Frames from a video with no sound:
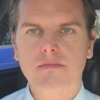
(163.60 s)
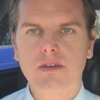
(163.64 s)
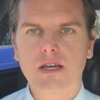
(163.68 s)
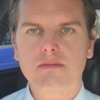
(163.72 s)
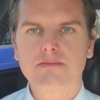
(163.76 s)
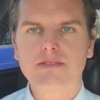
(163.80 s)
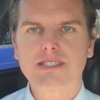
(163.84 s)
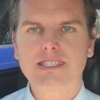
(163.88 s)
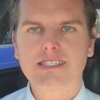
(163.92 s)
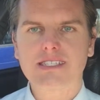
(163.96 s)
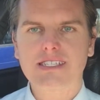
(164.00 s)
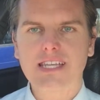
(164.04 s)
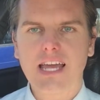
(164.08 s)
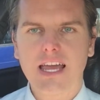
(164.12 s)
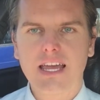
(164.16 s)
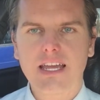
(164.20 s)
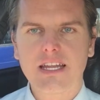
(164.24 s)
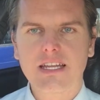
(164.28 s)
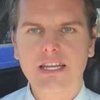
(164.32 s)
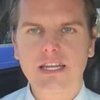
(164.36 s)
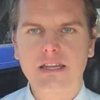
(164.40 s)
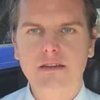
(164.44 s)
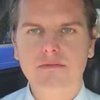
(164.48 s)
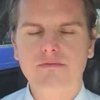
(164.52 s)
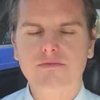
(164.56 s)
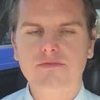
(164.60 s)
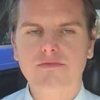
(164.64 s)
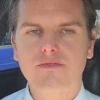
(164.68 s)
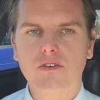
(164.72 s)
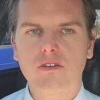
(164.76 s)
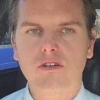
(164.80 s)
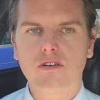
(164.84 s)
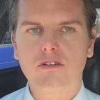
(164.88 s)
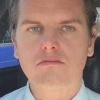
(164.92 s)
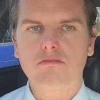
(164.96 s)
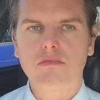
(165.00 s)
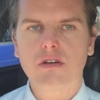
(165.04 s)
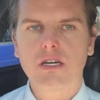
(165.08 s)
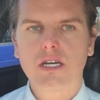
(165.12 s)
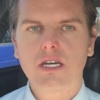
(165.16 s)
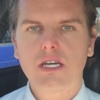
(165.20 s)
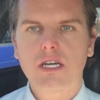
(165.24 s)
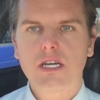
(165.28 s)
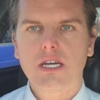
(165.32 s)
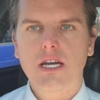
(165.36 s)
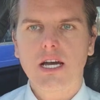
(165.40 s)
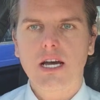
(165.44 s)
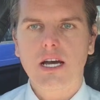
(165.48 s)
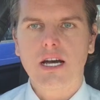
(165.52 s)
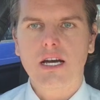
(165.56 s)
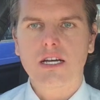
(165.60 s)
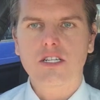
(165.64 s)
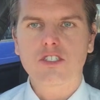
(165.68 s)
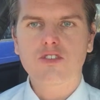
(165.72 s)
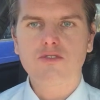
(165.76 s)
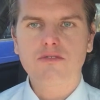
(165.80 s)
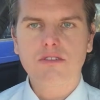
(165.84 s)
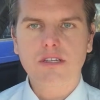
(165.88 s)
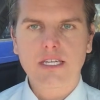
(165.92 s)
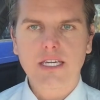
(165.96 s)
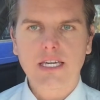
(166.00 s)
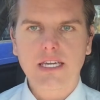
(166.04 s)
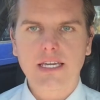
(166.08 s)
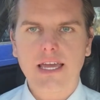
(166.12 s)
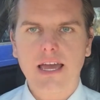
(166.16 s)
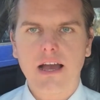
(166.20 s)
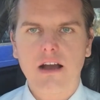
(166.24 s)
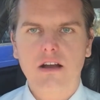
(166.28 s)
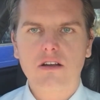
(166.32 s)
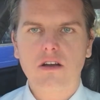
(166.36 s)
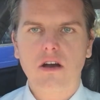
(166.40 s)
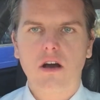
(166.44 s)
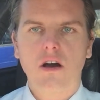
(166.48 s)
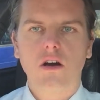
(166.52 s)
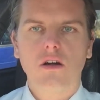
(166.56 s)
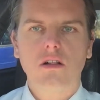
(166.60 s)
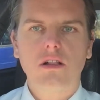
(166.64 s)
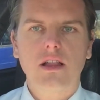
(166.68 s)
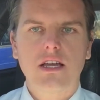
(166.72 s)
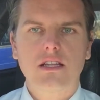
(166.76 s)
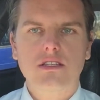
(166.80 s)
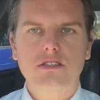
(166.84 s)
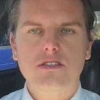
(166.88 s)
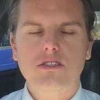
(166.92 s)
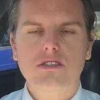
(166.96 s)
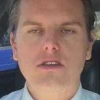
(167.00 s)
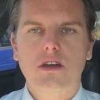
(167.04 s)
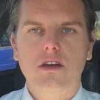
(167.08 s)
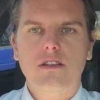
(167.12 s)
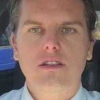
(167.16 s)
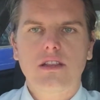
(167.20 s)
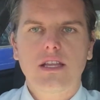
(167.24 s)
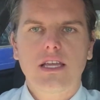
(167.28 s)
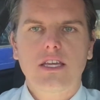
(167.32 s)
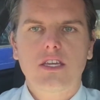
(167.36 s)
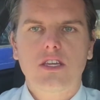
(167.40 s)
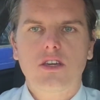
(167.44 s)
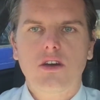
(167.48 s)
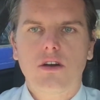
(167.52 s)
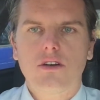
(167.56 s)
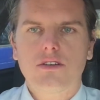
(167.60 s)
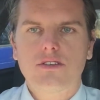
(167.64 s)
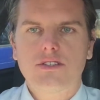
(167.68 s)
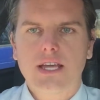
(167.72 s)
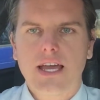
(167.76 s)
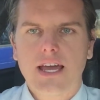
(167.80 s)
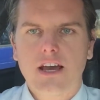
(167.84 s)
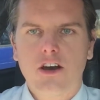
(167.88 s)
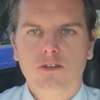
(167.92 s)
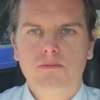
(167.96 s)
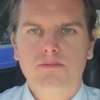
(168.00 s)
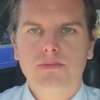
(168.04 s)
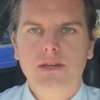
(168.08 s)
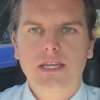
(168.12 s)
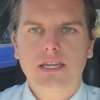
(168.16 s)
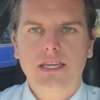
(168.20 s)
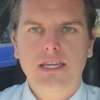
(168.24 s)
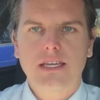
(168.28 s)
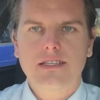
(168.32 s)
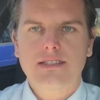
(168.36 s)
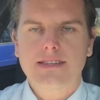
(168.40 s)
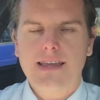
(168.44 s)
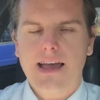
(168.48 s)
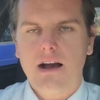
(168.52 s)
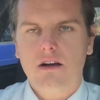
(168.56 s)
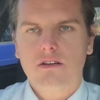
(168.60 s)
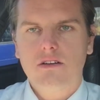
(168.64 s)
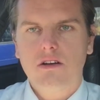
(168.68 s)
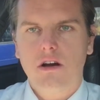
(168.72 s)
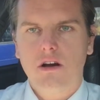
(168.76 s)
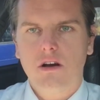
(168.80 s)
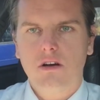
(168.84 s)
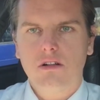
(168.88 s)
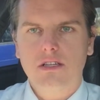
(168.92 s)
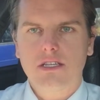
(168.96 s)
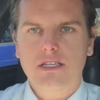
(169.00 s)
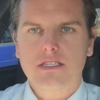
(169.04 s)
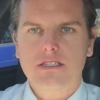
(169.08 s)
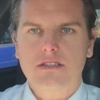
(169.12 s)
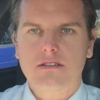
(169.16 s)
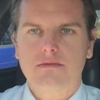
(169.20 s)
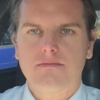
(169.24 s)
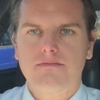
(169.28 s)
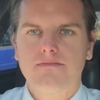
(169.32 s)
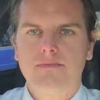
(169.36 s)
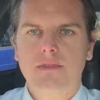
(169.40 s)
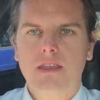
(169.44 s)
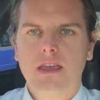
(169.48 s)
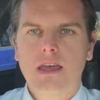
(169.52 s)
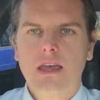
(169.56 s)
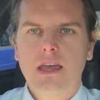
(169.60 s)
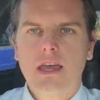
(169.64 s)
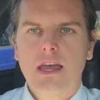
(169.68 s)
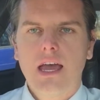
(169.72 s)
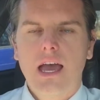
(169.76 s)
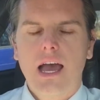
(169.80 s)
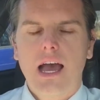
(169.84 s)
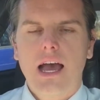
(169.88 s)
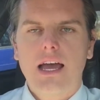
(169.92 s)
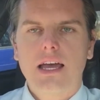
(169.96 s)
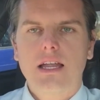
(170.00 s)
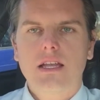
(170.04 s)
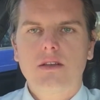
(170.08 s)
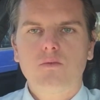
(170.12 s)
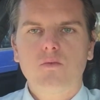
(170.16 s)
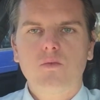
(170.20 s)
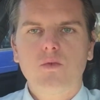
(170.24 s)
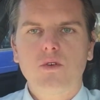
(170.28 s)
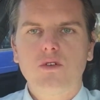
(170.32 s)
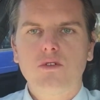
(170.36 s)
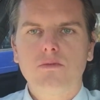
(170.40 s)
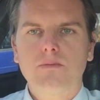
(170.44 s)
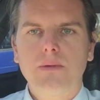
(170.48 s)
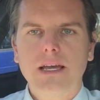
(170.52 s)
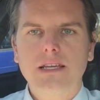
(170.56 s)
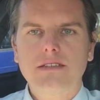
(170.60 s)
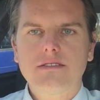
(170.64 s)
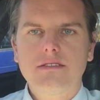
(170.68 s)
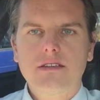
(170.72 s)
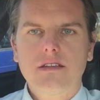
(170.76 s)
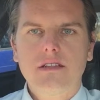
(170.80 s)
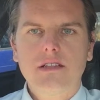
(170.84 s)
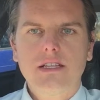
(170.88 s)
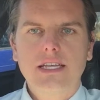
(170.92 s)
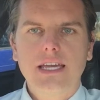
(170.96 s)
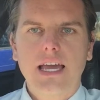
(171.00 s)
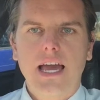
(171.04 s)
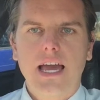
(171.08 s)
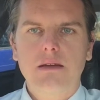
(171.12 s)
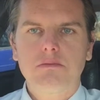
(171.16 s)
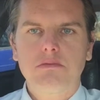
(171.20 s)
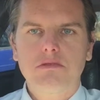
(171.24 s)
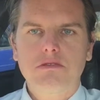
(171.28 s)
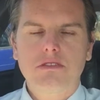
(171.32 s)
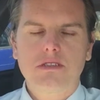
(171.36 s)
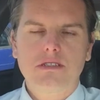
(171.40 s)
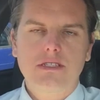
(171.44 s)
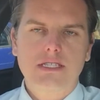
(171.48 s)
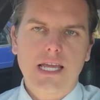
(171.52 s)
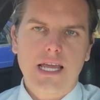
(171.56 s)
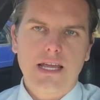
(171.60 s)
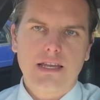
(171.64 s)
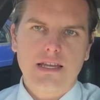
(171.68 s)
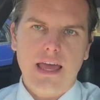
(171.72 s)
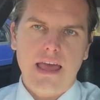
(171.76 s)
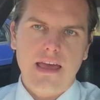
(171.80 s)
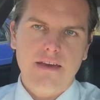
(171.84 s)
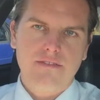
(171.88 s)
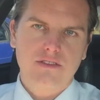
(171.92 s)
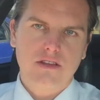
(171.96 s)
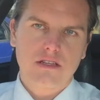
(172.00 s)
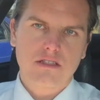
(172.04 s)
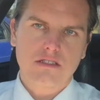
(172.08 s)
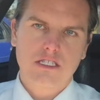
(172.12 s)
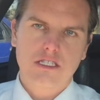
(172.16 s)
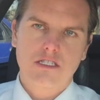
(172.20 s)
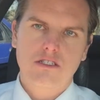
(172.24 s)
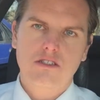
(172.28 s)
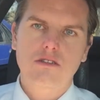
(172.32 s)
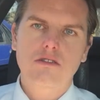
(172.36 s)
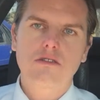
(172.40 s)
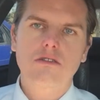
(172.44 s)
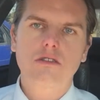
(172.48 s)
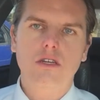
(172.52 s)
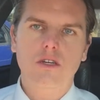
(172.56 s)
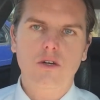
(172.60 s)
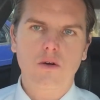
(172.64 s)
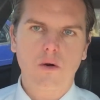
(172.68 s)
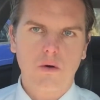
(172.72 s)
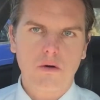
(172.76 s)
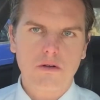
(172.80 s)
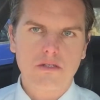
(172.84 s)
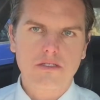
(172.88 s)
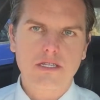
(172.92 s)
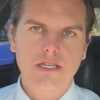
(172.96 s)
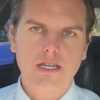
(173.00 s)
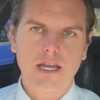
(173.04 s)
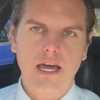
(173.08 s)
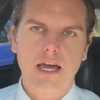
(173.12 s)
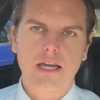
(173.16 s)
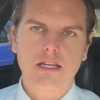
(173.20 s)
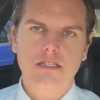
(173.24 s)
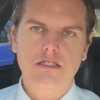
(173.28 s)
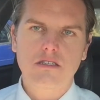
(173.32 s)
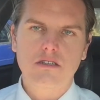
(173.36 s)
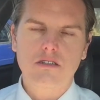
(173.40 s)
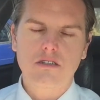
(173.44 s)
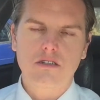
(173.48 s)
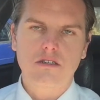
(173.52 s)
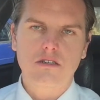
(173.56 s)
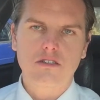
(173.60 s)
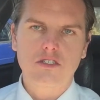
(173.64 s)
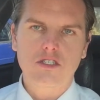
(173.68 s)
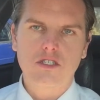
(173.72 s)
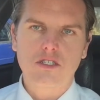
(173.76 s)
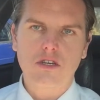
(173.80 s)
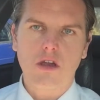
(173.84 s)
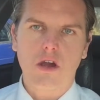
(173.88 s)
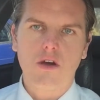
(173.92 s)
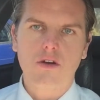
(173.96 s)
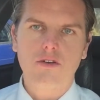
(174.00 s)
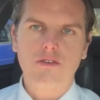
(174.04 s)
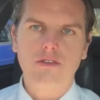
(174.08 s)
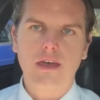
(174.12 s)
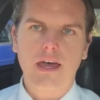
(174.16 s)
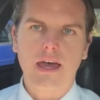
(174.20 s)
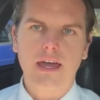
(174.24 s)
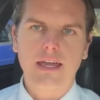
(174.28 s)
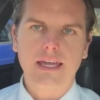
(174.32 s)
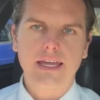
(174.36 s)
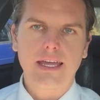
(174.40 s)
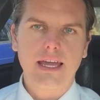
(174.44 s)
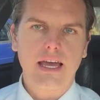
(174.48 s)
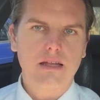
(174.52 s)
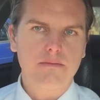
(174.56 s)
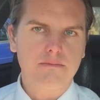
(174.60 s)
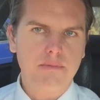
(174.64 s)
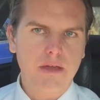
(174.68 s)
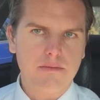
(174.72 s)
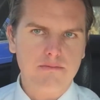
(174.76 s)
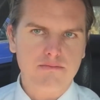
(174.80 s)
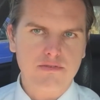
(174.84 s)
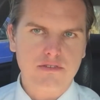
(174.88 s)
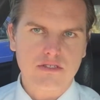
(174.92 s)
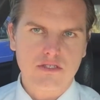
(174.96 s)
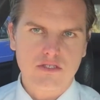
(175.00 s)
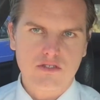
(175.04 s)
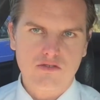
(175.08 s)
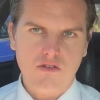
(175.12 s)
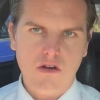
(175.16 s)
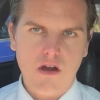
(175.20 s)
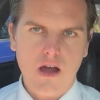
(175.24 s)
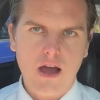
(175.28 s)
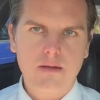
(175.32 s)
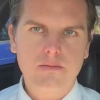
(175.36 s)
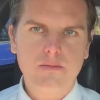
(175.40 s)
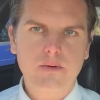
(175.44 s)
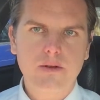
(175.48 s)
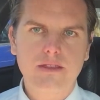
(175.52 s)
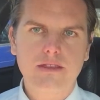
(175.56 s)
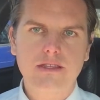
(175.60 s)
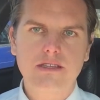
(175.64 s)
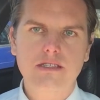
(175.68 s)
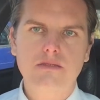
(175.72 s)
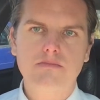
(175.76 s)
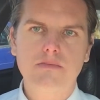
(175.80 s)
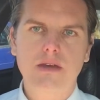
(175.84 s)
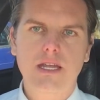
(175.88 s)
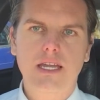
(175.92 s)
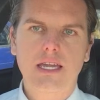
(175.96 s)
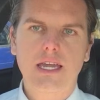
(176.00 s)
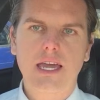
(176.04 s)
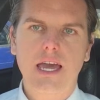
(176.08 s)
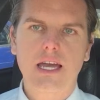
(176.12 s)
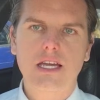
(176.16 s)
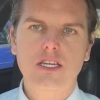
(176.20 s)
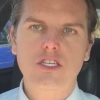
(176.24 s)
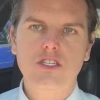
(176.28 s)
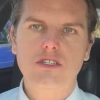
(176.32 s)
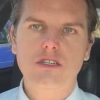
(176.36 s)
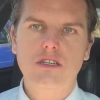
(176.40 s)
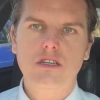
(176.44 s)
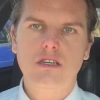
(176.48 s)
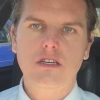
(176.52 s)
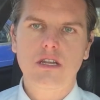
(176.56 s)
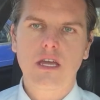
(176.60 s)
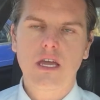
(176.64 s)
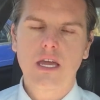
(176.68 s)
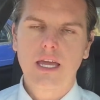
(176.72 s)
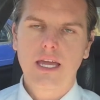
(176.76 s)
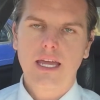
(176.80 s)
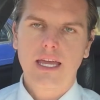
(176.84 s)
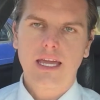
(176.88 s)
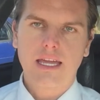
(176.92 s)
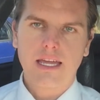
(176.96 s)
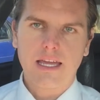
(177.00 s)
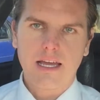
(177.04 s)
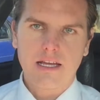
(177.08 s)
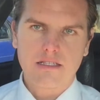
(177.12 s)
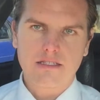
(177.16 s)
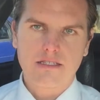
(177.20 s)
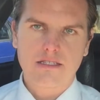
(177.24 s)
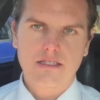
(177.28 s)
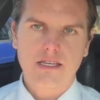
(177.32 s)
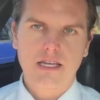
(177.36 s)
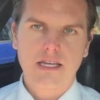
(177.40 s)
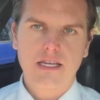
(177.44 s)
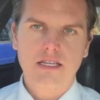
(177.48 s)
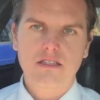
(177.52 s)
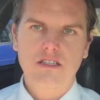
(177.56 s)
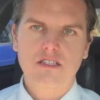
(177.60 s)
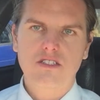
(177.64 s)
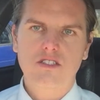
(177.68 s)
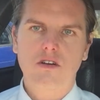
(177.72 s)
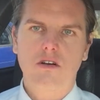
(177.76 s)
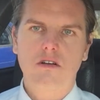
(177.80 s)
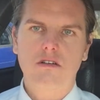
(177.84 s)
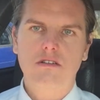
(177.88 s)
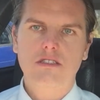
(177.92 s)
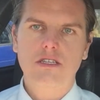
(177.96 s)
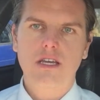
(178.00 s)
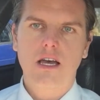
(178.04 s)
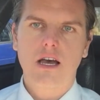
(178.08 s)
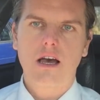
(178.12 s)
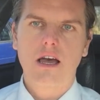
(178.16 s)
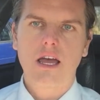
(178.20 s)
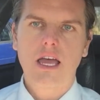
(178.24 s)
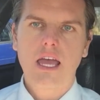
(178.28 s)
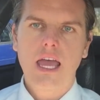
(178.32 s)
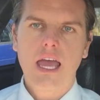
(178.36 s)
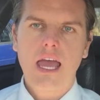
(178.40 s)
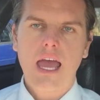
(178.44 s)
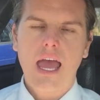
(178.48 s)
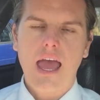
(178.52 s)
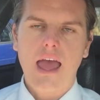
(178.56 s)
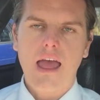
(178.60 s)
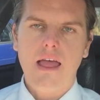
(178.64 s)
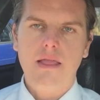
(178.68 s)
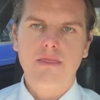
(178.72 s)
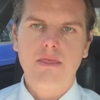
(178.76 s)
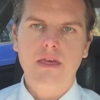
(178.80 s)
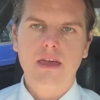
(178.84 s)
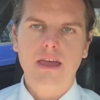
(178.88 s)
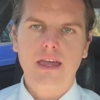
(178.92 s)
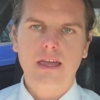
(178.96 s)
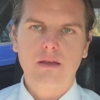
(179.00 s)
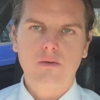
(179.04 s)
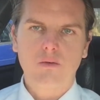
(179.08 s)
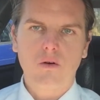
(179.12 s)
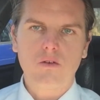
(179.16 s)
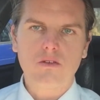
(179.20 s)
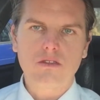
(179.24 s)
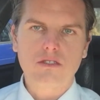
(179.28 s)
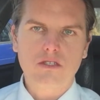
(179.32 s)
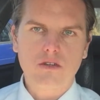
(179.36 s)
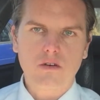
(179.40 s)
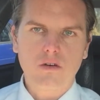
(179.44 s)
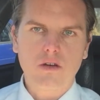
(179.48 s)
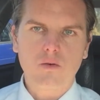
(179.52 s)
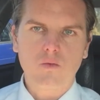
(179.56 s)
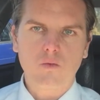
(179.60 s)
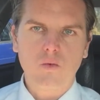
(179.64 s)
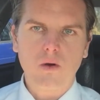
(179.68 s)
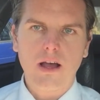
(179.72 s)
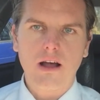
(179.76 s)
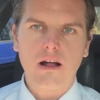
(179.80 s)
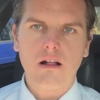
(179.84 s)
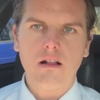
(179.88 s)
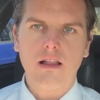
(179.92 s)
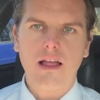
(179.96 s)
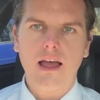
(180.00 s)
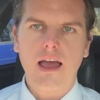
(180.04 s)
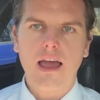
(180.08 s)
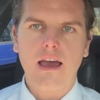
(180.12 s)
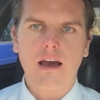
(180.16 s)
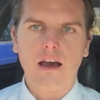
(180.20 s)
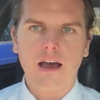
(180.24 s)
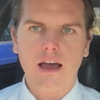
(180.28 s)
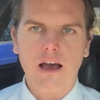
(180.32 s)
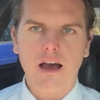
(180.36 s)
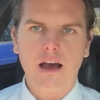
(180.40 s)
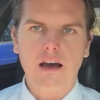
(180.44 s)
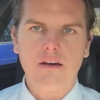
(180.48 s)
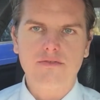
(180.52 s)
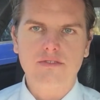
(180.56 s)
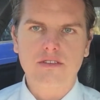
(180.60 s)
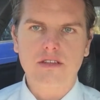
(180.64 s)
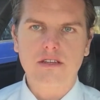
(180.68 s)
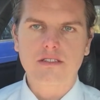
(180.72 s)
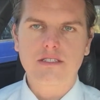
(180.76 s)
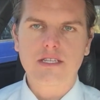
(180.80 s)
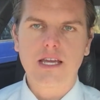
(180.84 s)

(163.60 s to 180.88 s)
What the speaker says: abstain him from drinking alcohol and certainly go to helping his alcoholism. And we were basically able to tender evidence to the court today to show that he had been prescribed with this medication, he had seen the doctor, and that he was doing well after